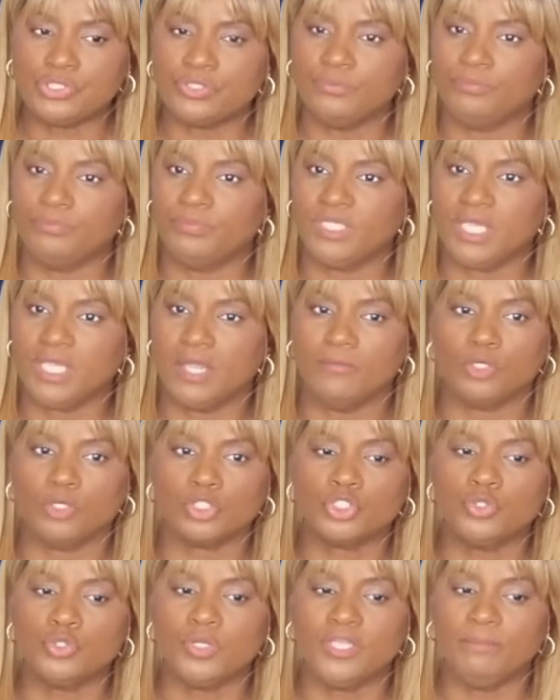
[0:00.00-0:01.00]
to be
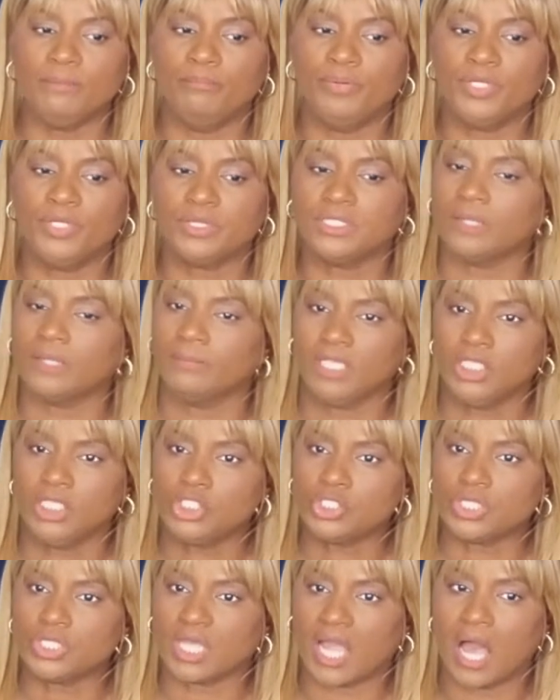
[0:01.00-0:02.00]
able to input them
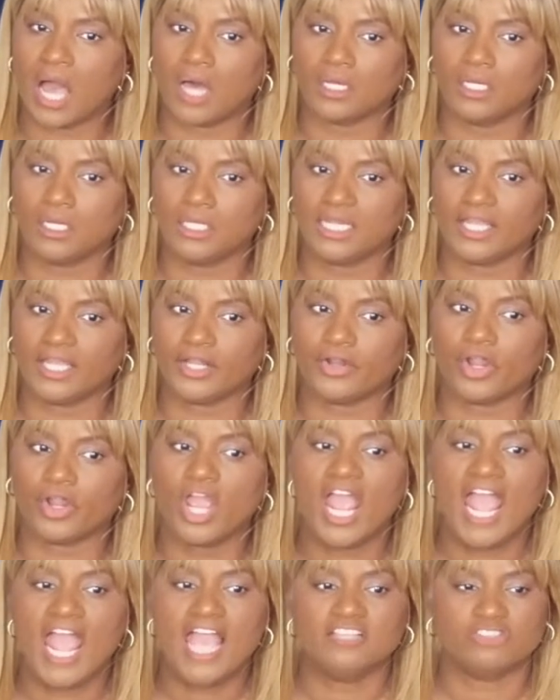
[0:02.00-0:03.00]
into the
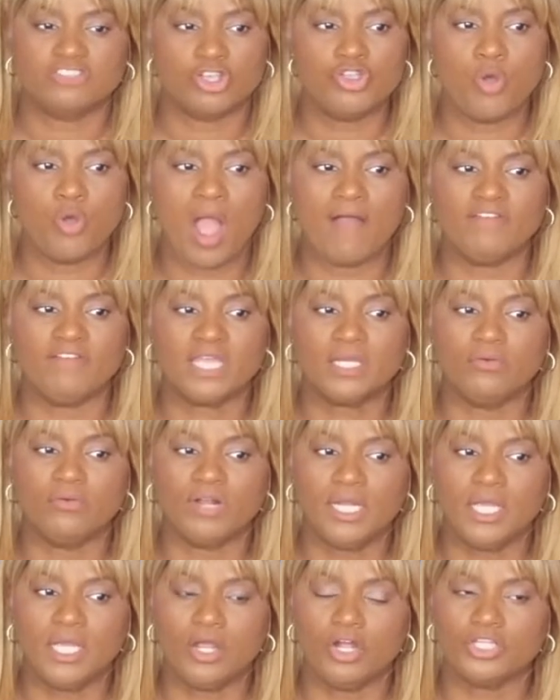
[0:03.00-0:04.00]
calculator. And so you have a
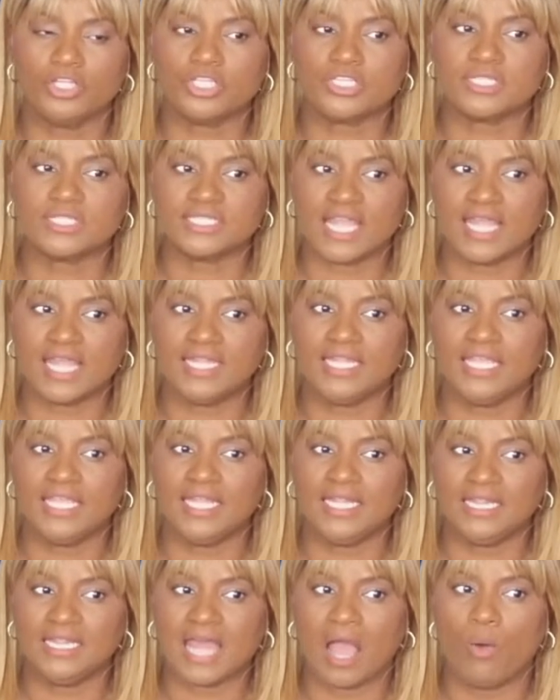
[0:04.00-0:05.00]
clear
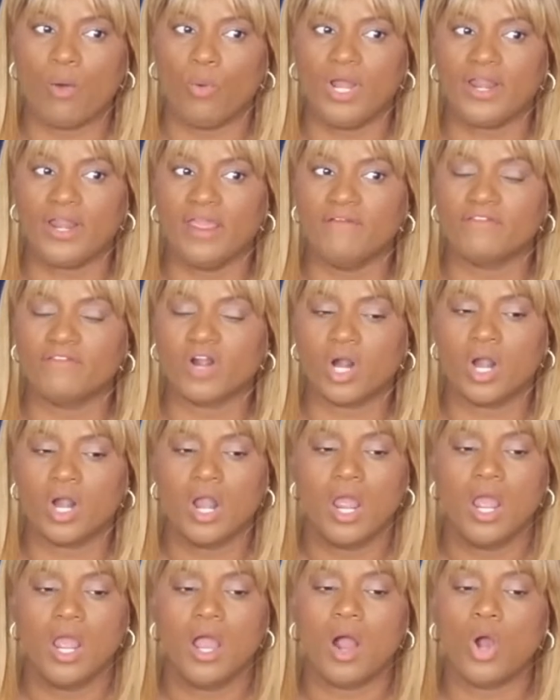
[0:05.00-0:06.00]
understanding that whatever
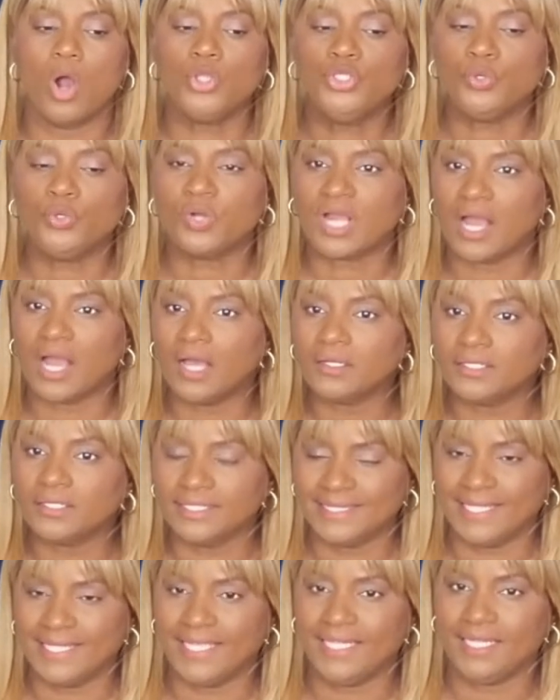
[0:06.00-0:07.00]
you're
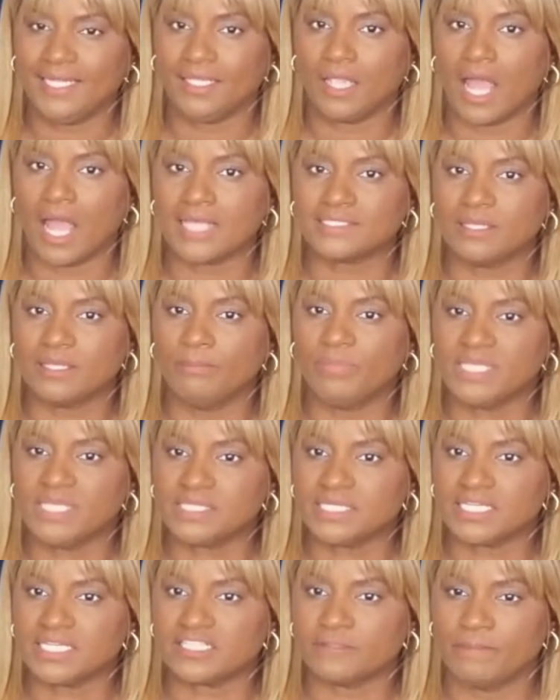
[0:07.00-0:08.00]
calculating as a
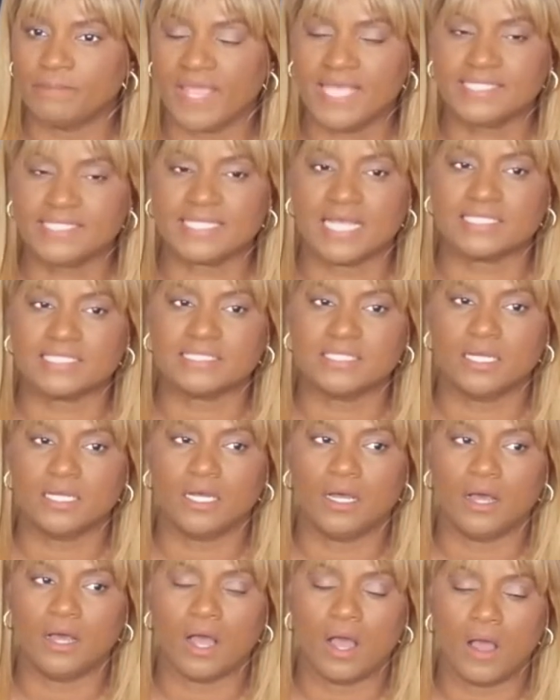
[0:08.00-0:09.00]
business expense, as
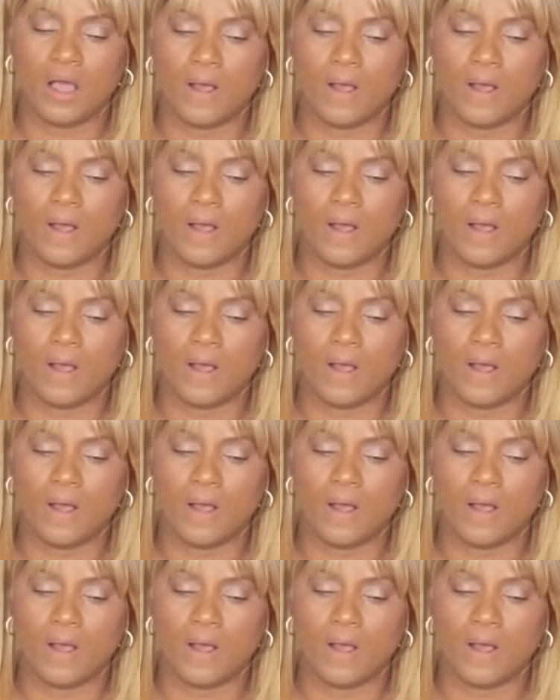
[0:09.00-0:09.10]
the